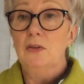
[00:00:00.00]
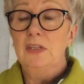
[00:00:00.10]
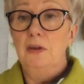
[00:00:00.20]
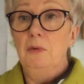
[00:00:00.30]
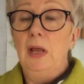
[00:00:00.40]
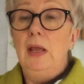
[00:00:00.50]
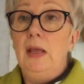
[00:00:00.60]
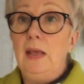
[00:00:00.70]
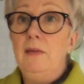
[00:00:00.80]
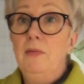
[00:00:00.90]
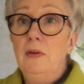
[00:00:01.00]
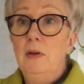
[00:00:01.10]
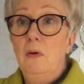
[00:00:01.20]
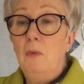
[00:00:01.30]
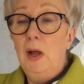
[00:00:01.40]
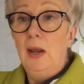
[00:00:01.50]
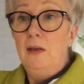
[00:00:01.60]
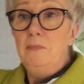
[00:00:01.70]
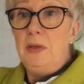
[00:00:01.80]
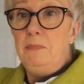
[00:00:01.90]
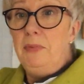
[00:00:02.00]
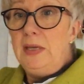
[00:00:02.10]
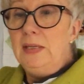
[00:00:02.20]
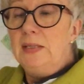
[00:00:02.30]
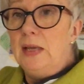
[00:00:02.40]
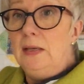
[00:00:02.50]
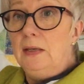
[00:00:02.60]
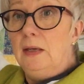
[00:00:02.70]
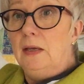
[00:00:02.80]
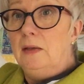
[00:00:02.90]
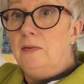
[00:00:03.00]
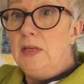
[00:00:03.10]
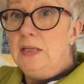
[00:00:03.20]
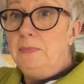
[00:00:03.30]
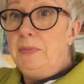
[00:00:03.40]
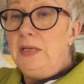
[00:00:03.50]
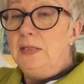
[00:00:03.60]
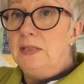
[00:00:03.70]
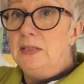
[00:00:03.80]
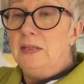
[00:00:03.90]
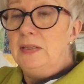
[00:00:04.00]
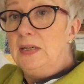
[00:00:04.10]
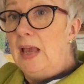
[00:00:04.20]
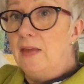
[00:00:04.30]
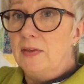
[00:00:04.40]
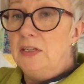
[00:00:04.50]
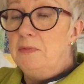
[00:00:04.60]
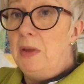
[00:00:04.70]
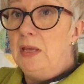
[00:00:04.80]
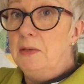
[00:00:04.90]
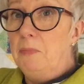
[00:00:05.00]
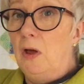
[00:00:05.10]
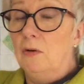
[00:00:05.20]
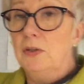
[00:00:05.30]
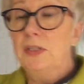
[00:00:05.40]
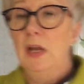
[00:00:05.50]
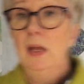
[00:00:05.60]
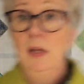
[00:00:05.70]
So even while I've been piecing these pieces together to make the blocks,